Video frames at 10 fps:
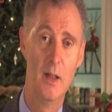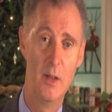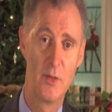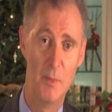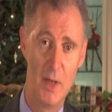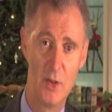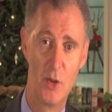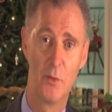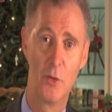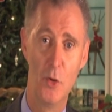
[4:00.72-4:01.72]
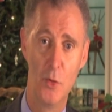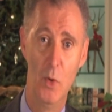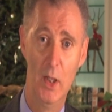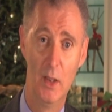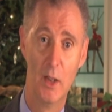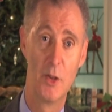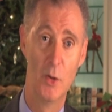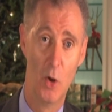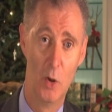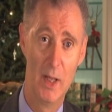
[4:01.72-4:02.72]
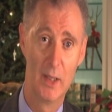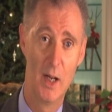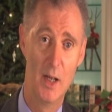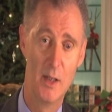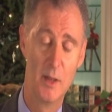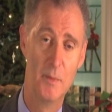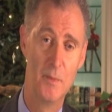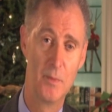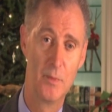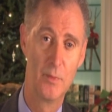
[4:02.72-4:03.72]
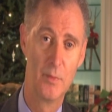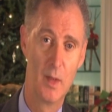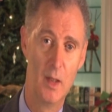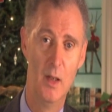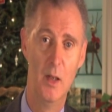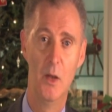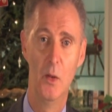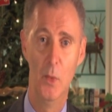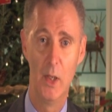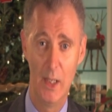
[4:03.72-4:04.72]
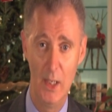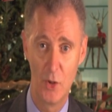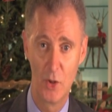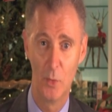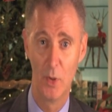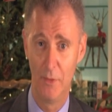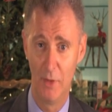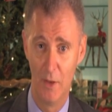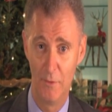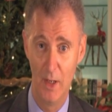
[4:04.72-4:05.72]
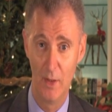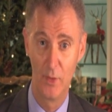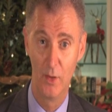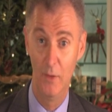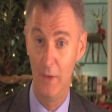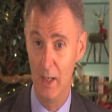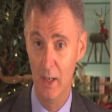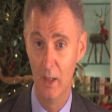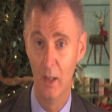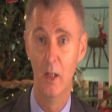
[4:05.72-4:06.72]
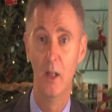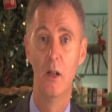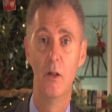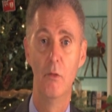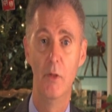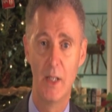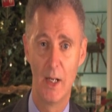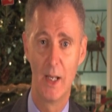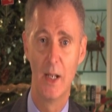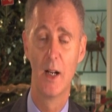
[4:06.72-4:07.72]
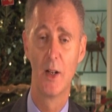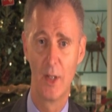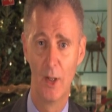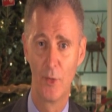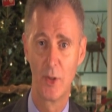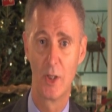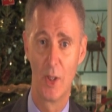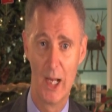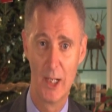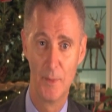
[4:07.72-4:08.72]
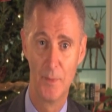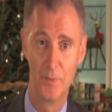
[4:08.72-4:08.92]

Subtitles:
is the message of goodwill to all mankind. We can each, whatever our faith, if any, rededicate ourselves to that.